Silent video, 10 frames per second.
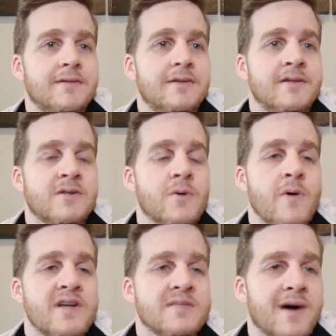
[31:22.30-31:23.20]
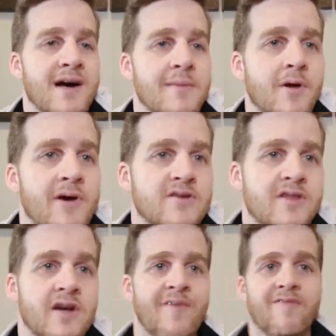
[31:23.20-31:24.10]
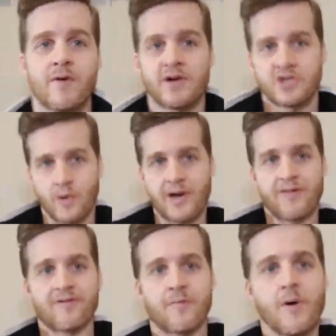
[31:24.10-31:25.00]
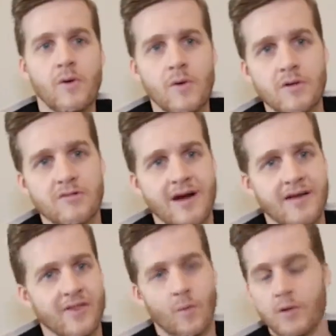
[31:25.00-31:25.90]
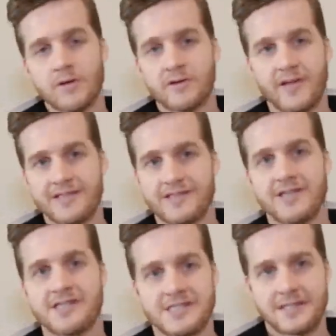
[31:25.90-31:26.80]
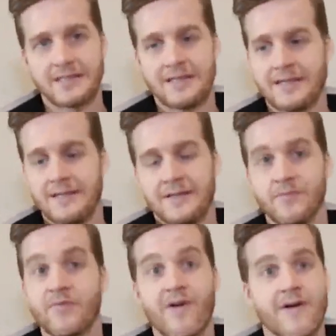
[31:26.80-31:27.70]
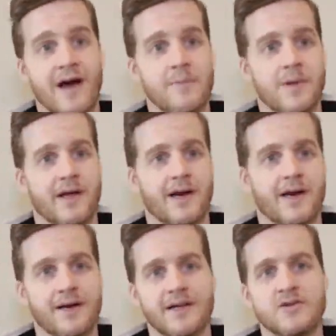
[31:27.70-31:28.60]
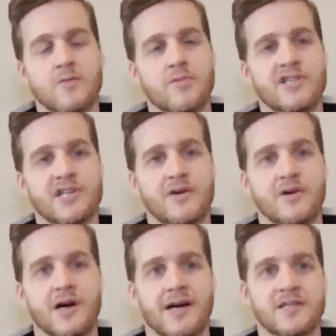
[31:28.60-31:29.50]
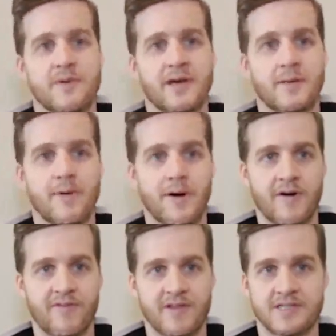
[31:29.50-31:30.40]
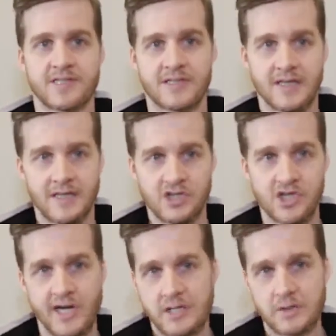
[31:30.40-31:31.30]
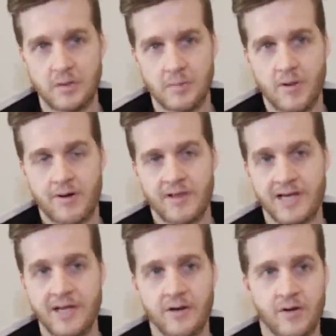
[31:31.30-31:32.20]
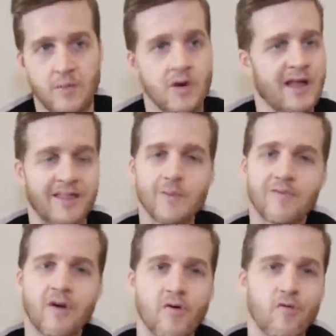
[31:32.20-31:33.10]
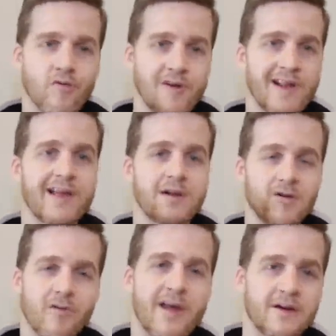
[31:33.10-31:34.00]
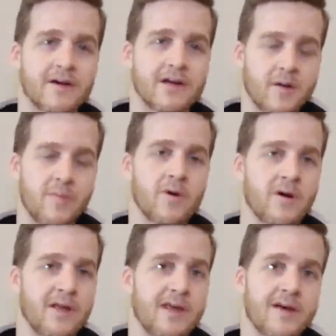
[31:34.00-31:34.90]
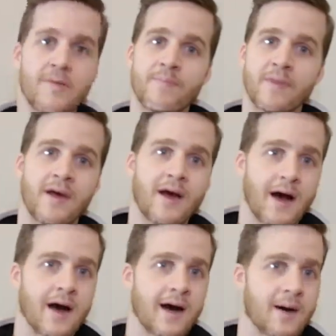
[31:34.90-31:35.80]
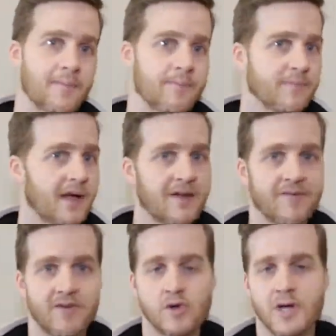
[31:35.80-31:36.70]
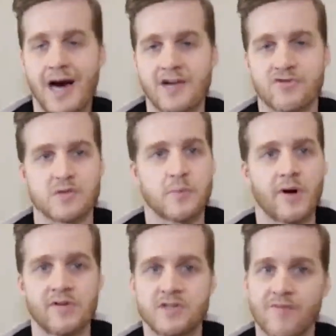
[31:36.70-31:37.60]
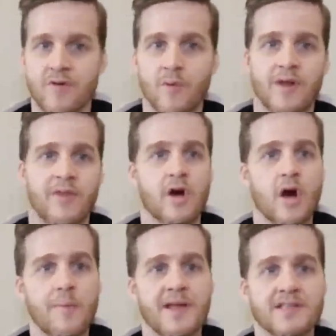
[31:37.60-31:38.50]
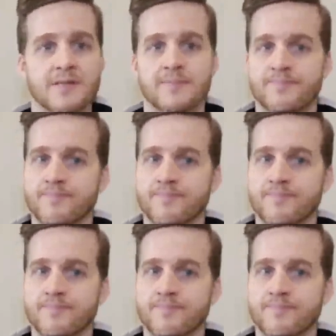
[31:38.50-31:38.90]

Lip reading: It's always mind-blowing to think of everyone joining from all around the world. That's just very humbling. I do appreciate you guys being a part of this channel and a part of the keto community. I think we've got a really great community here. I love you guys responding to everyone in the comments.